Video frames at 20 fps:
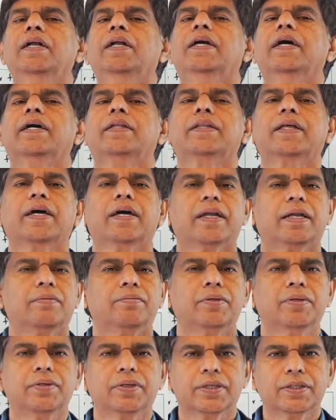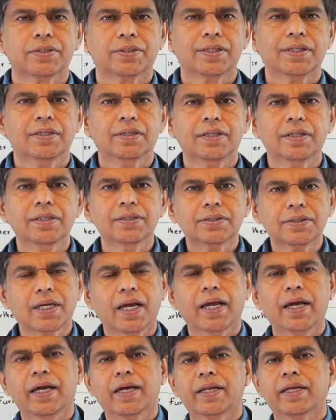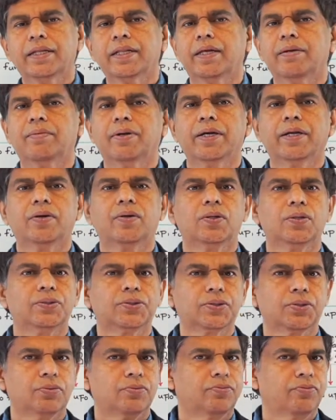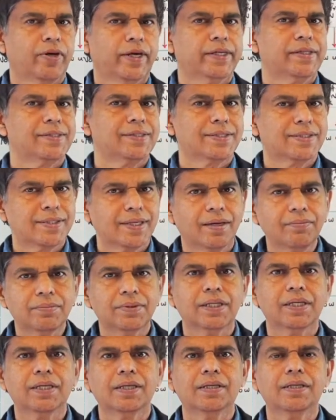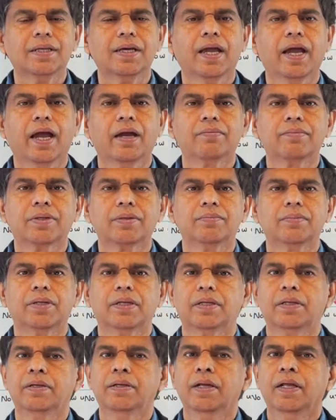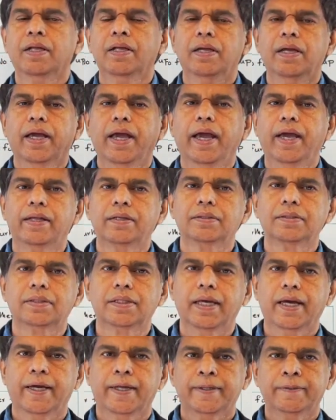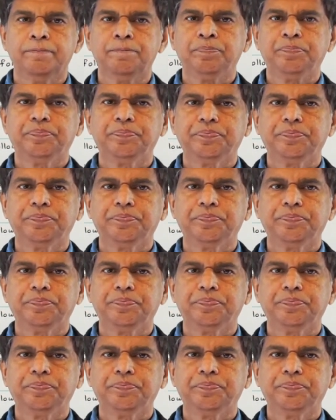and they end up doing a CT scan, and they might also find something in the abdomen, and then